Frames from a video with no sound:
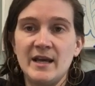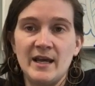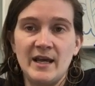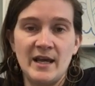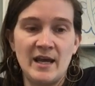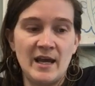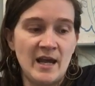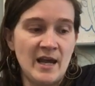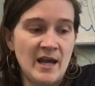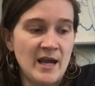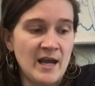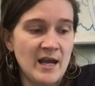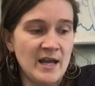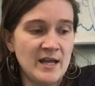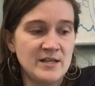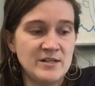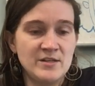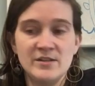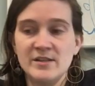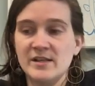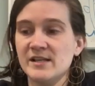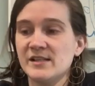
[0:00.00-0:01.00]

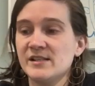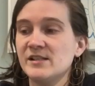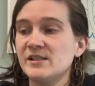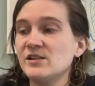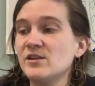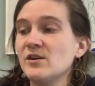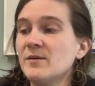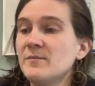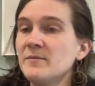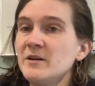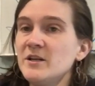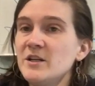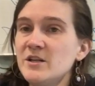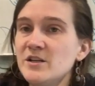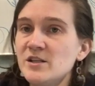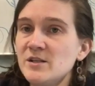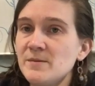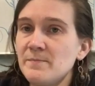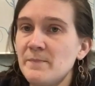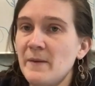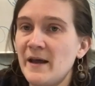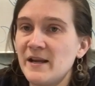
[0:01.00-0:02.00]
and do this. So I'm gonna use
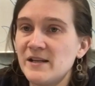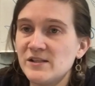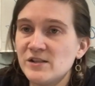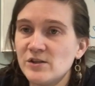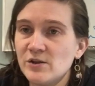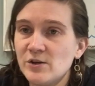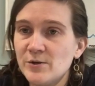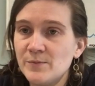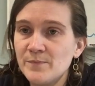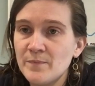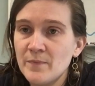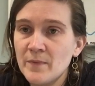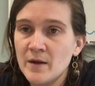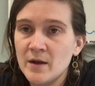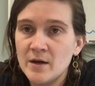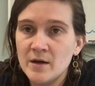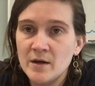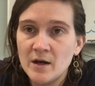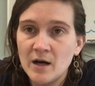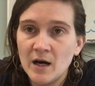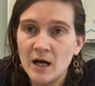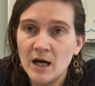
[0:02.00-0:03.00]
a pencil.
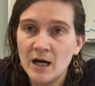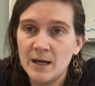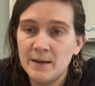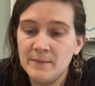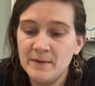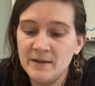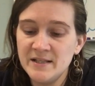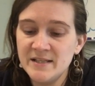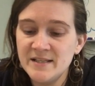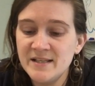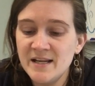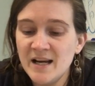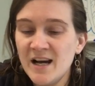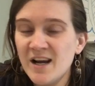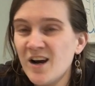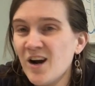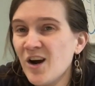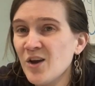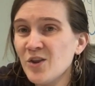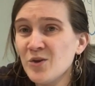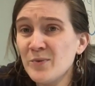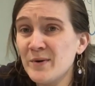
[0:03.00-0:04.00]
It's not
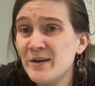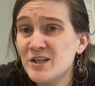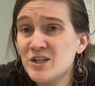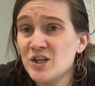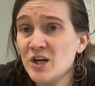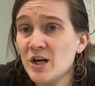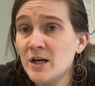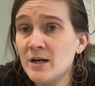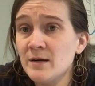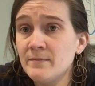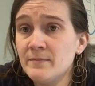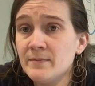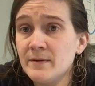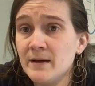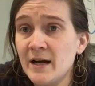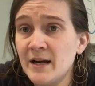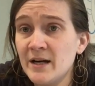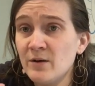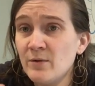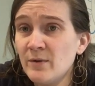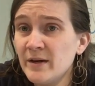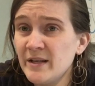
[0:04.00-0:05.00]
all the way sharp.
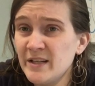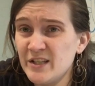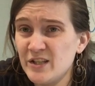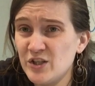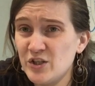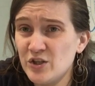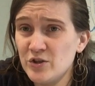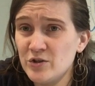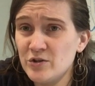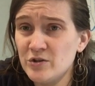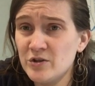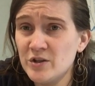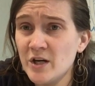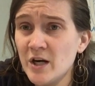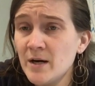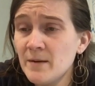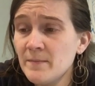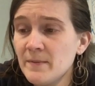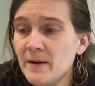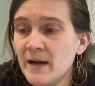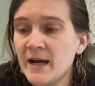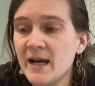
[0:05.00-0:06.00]
I don't want it too
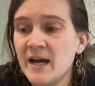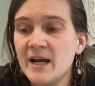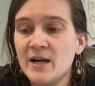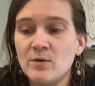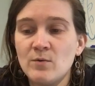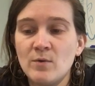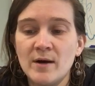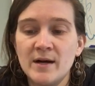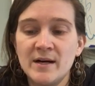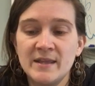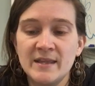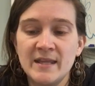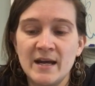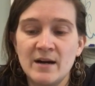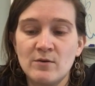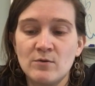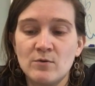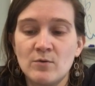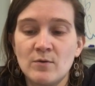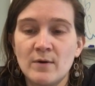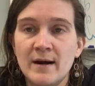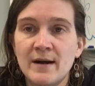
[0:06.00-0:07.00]
sharp. I kind of want that
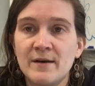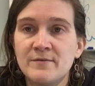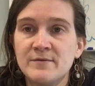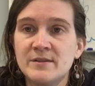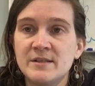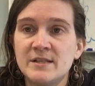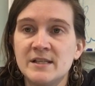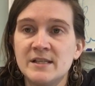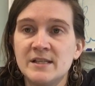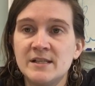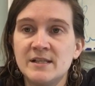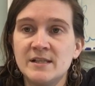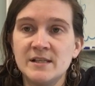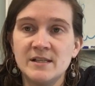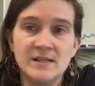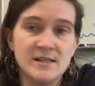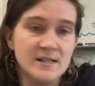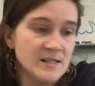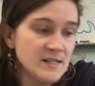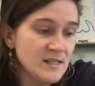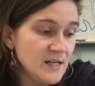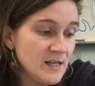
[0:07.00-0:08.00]
rounded
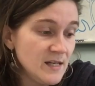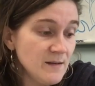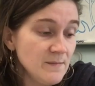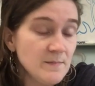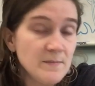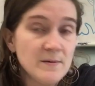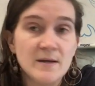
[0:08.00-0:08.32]
tip.